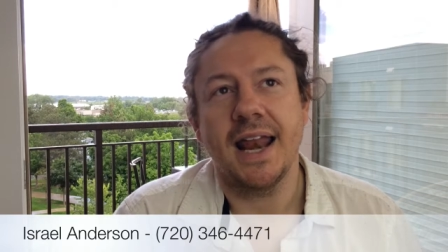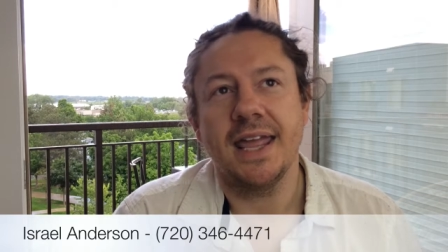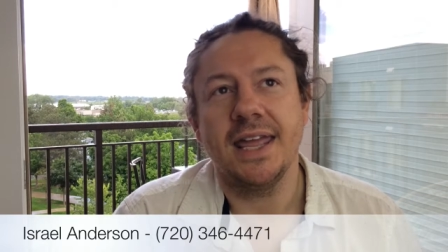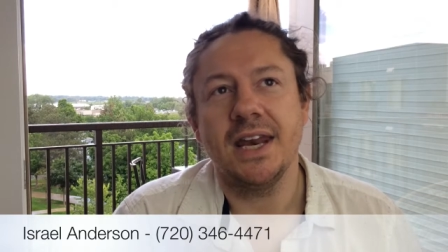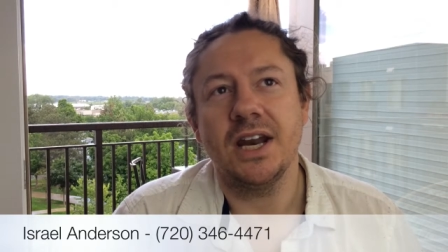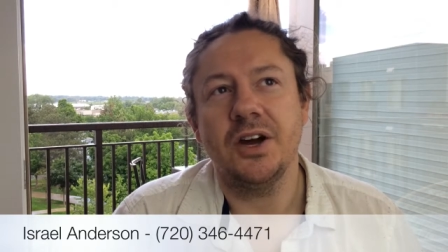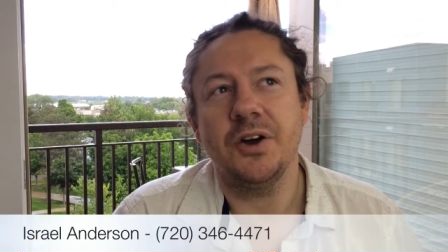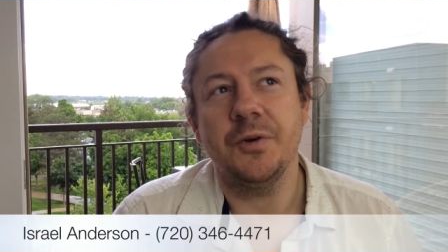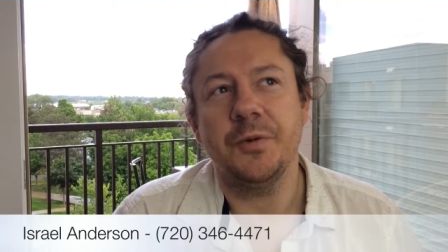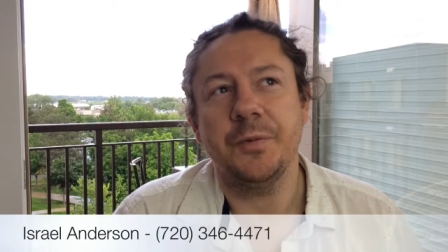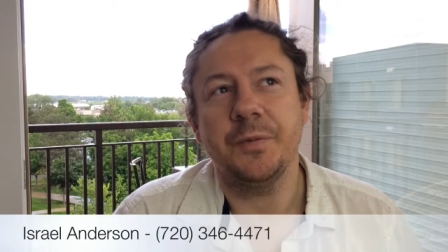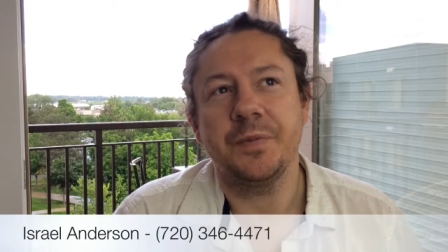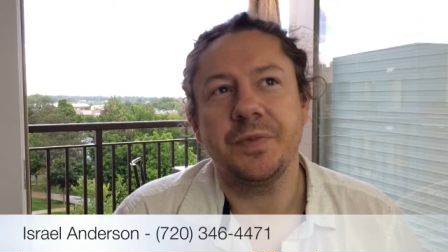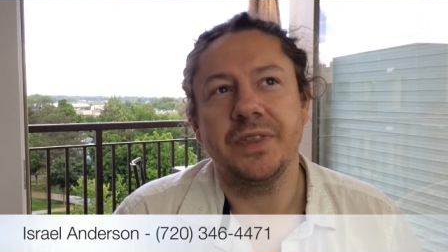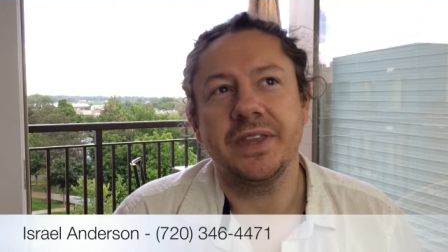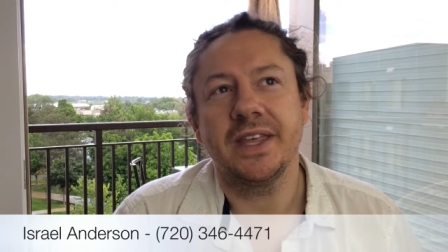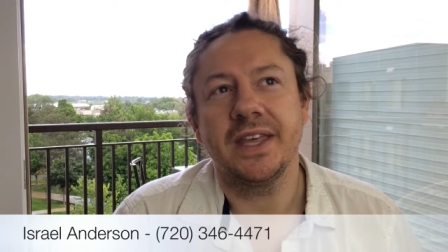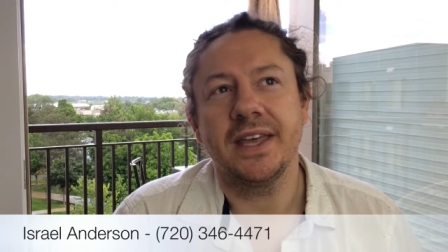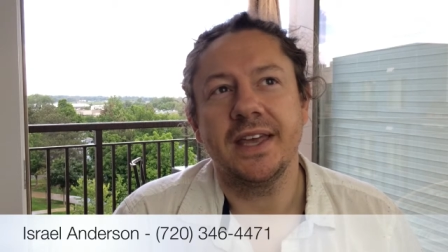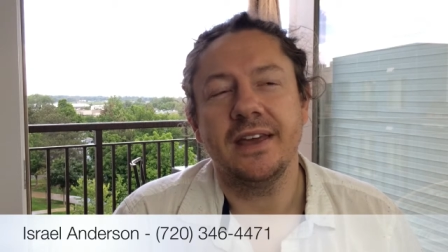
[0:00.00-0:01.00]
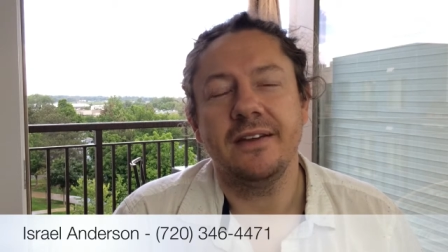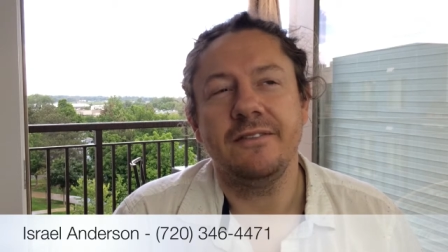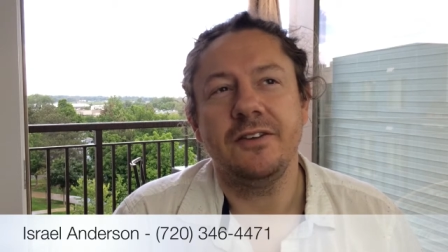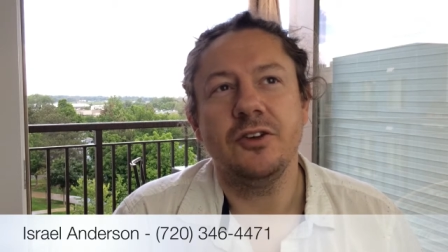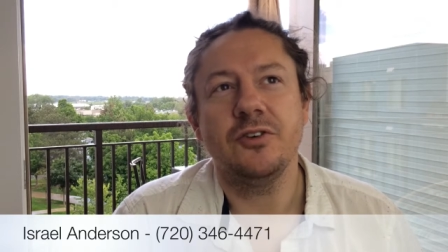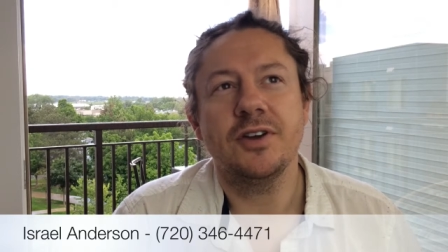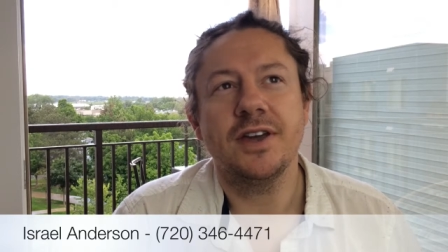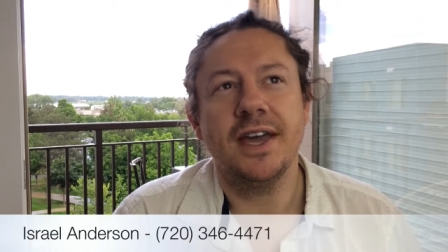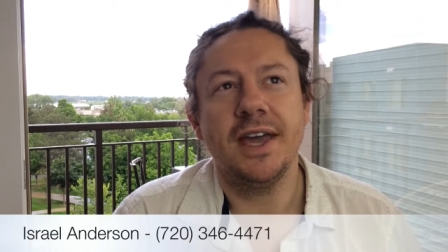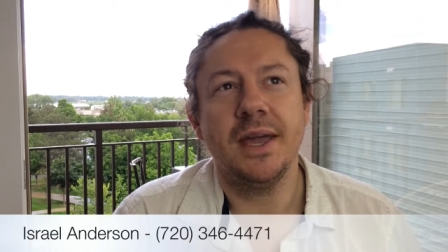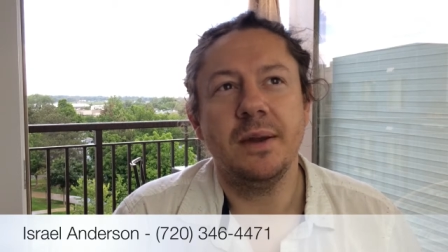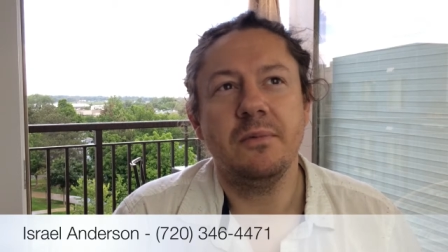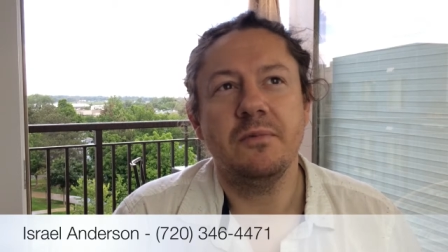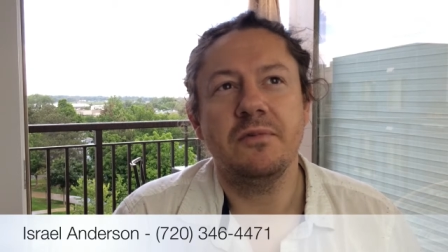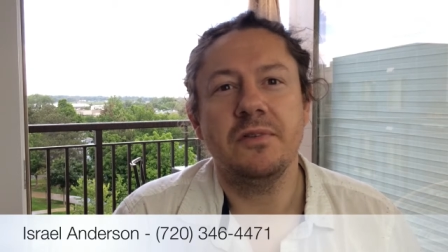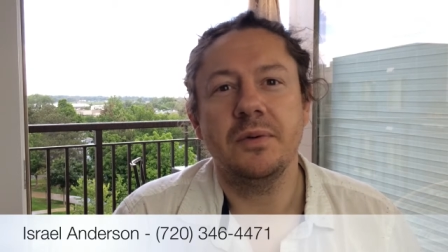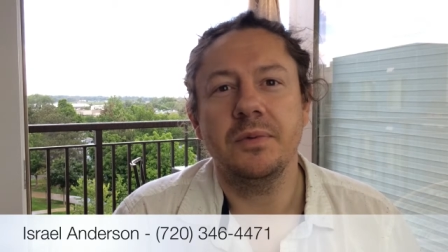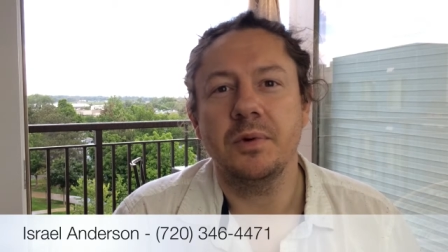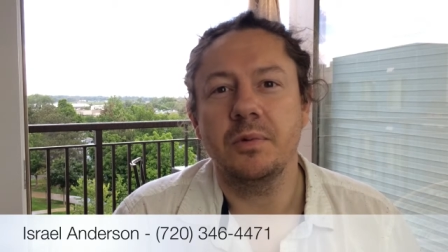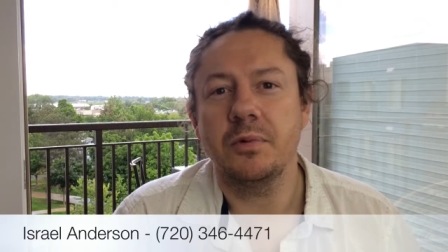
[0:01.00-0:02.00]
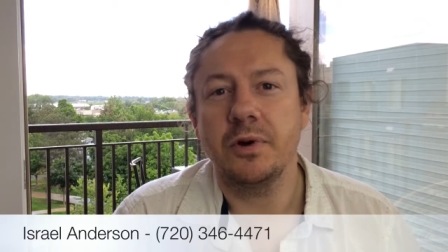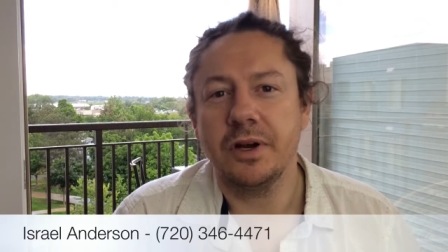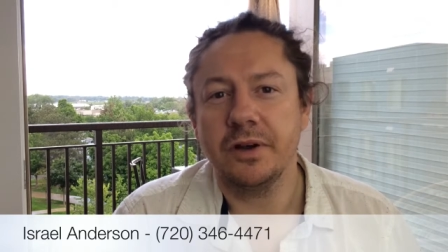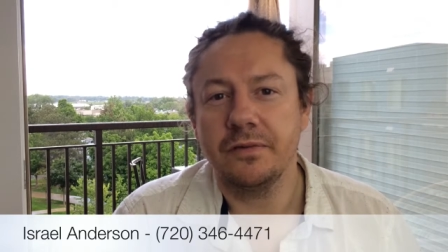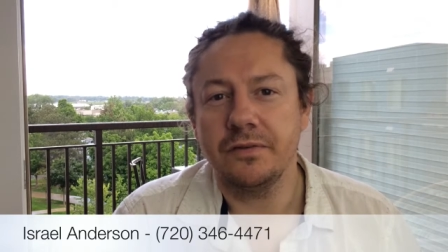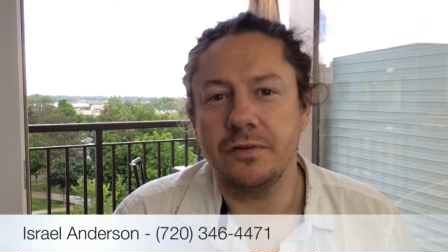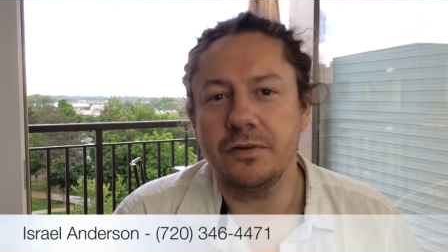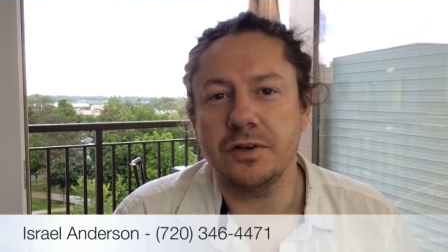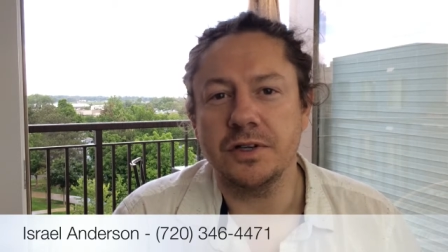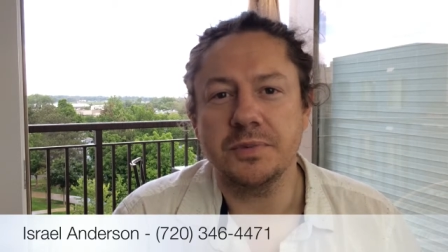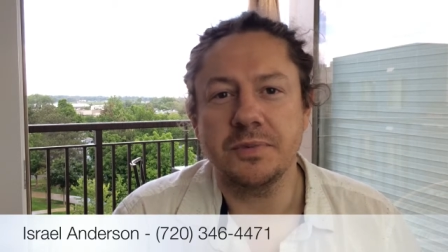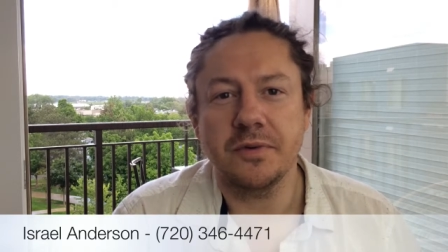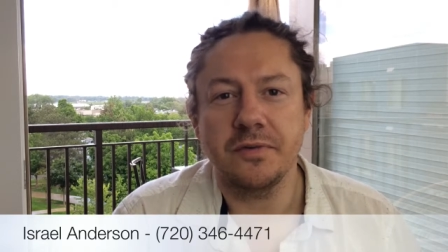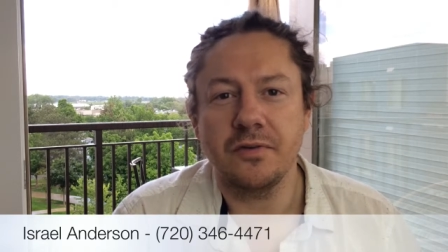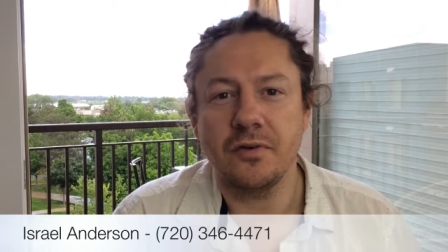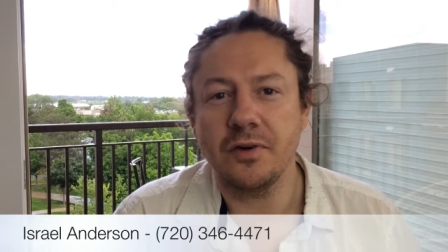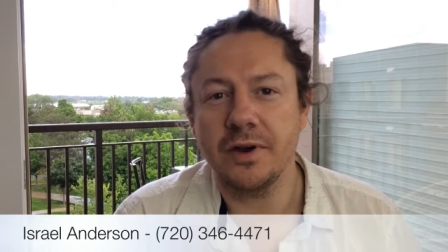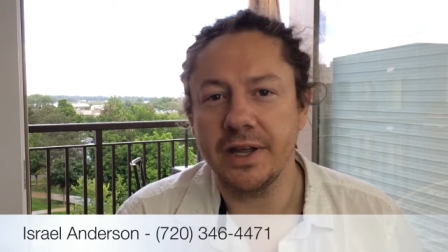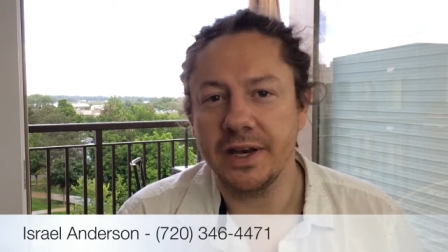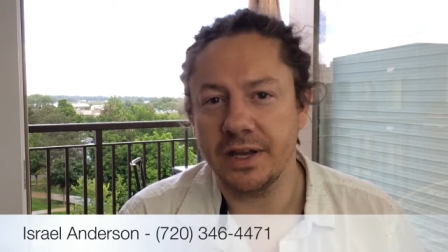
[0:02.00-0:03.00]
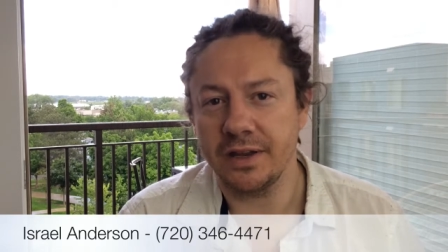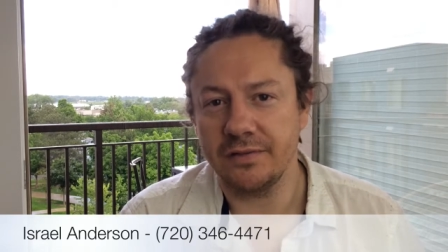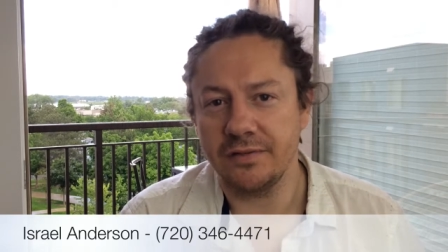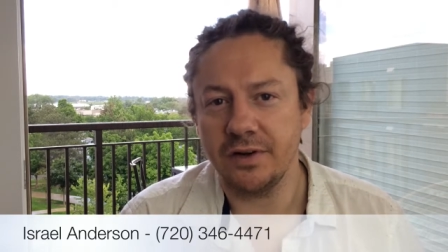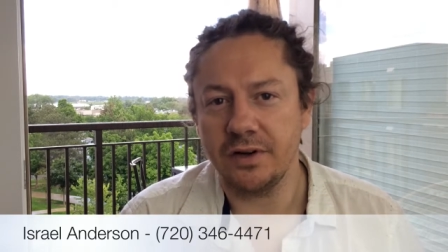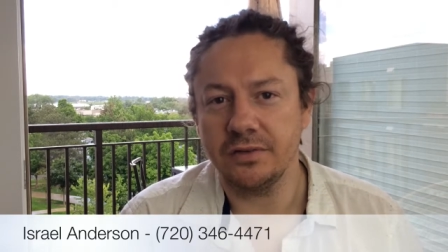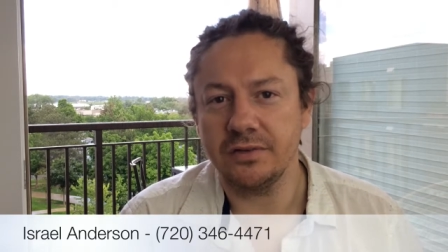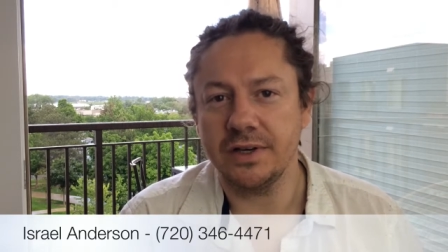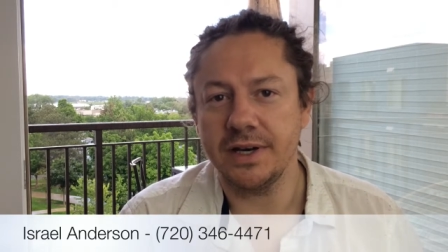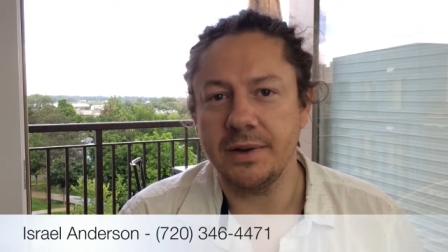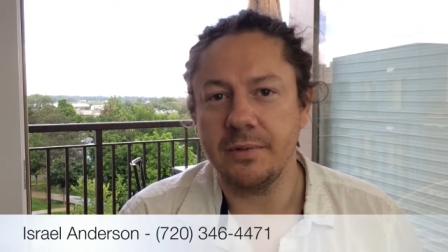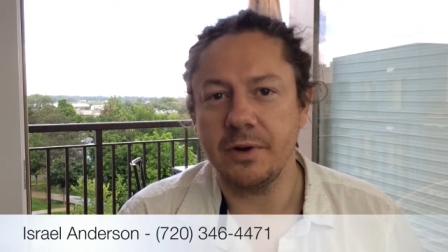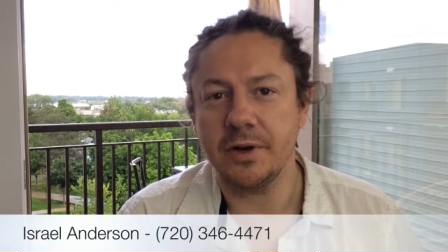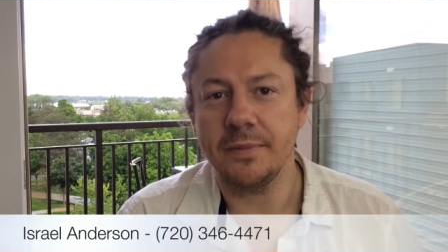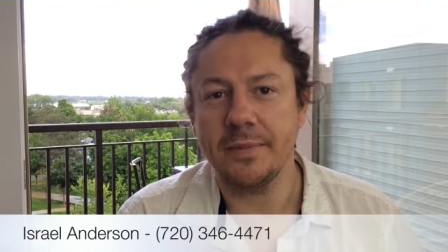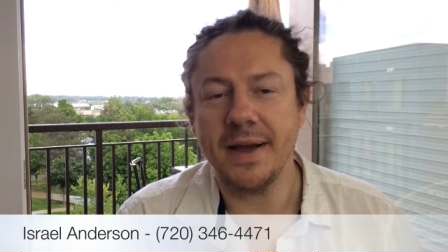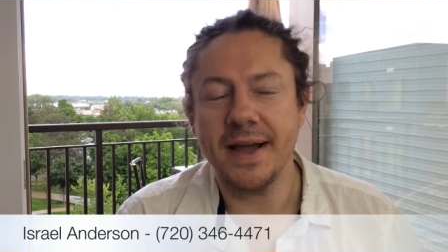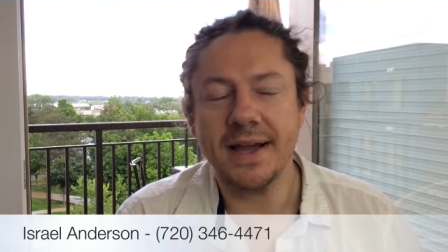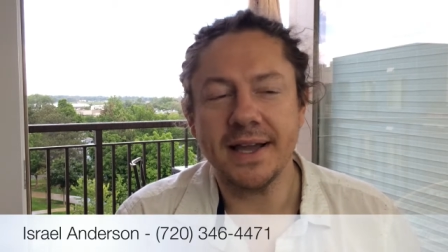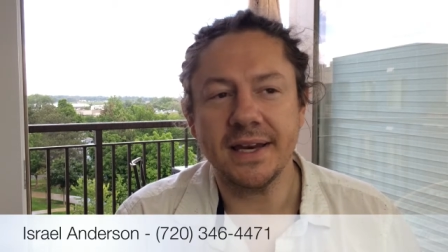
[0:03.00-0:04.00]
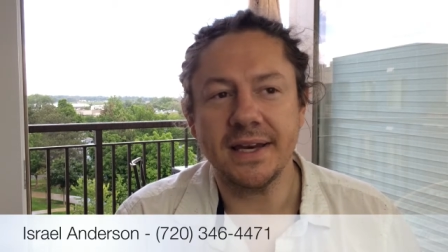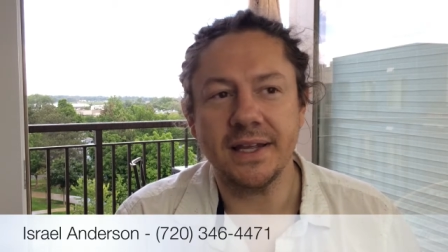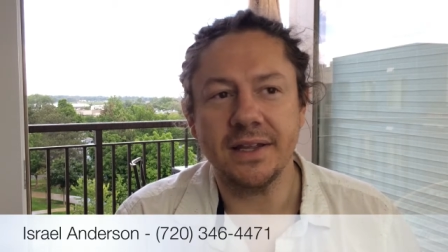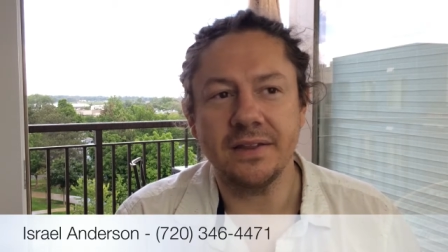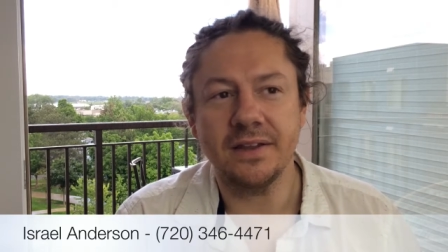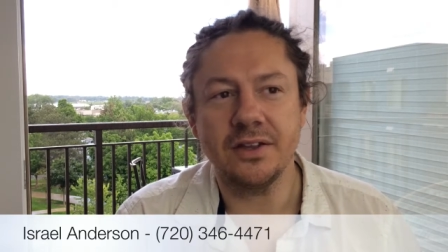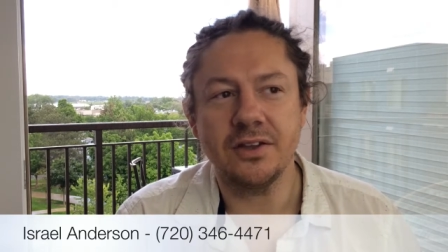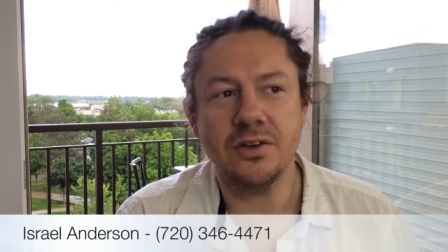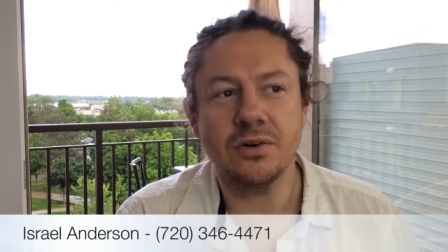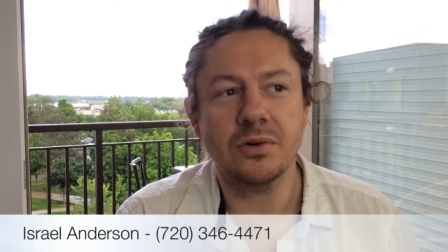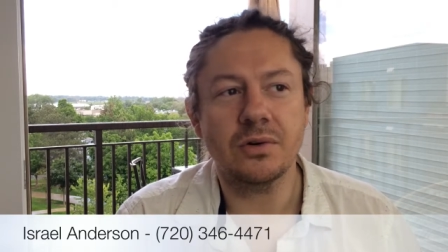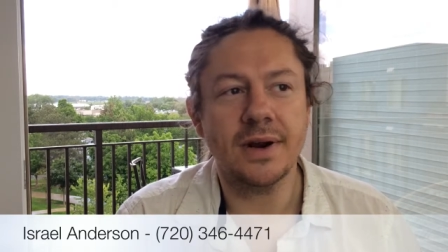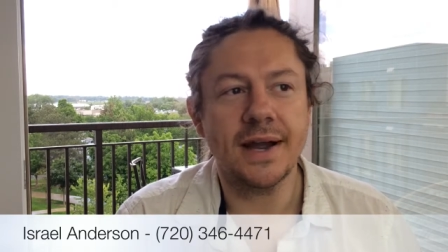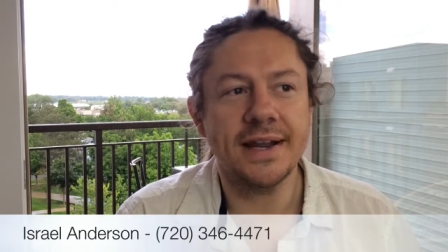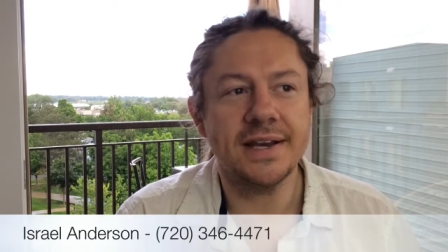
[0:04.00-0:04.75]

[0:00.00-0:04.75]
you know, if you came from the workforce before getting involved in network marketing, then your